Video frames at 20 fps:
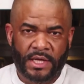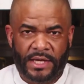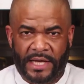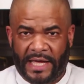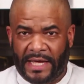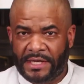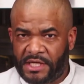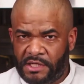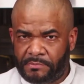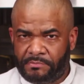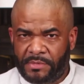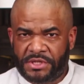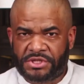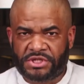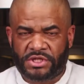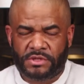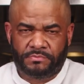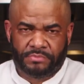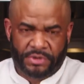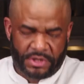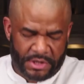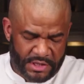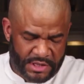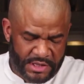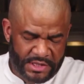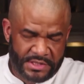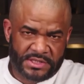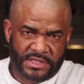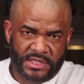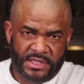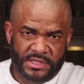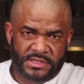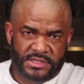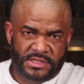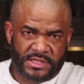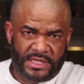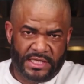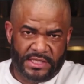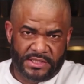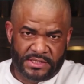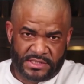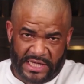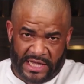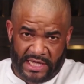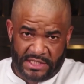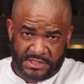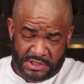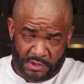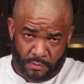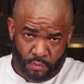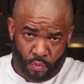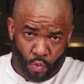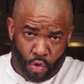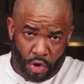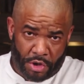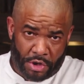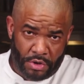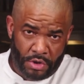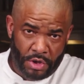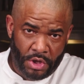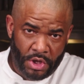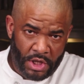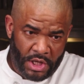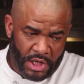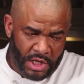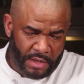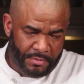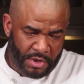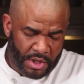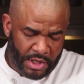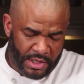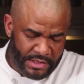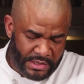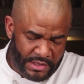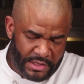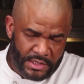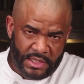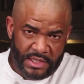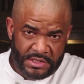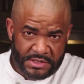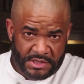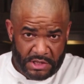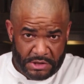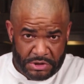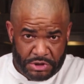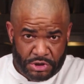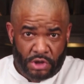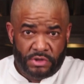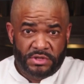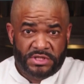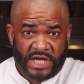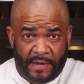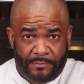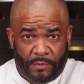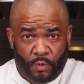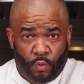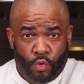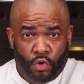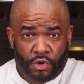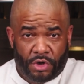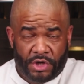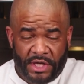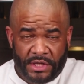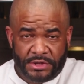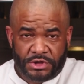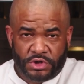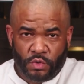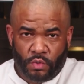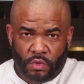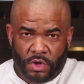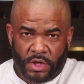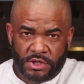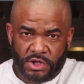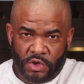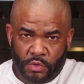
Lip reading: Now I did mention putting this inside some water, but it's a certain type of water that you want.